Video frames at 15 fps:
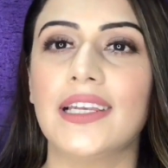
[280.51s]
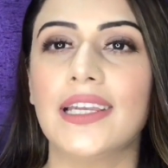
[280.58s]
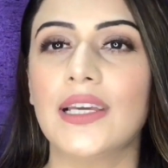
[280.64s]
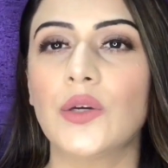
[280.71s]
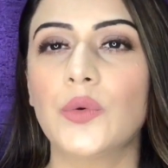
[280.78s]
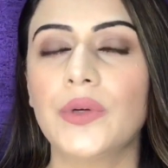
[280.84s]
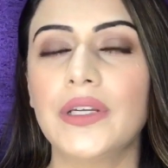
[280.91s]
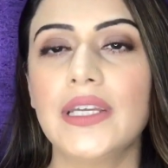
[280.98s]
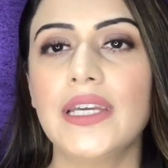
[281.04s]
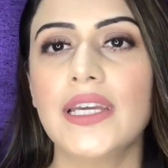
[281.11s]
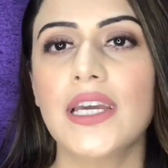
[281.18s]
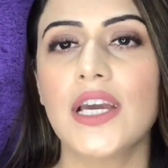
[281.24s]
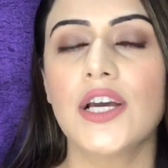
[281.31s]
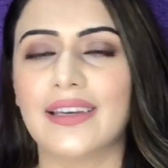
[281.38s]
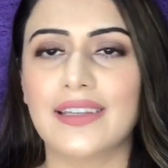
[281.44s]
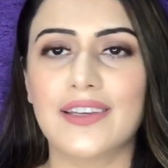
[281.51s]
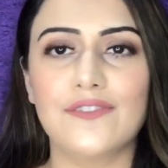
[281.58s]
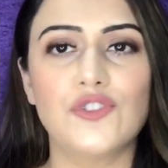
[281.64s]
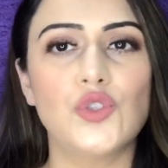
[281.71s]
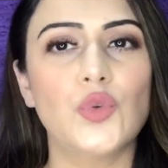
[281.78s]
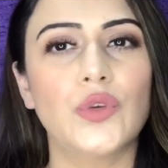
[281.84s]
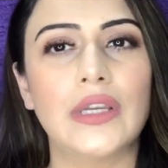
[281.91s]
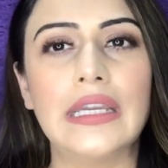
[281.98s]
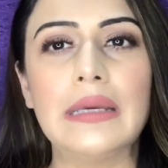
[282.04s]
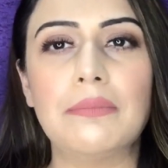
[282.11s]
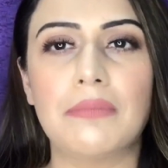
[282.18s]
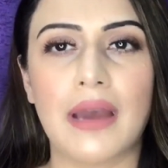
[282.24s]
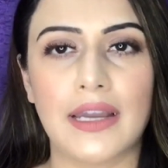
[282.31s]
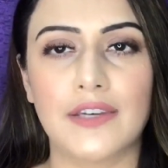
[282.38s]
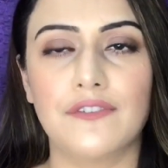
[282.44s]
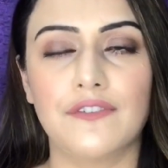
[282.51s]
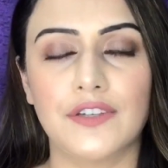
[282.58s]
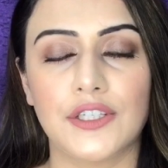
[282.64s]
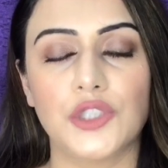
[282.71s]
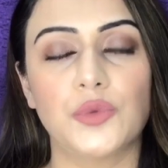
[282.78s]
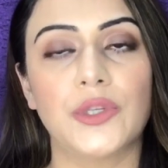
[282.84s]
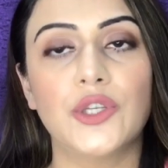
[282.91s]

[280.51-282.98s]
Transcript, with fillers: liquidy and gives you really matte finish.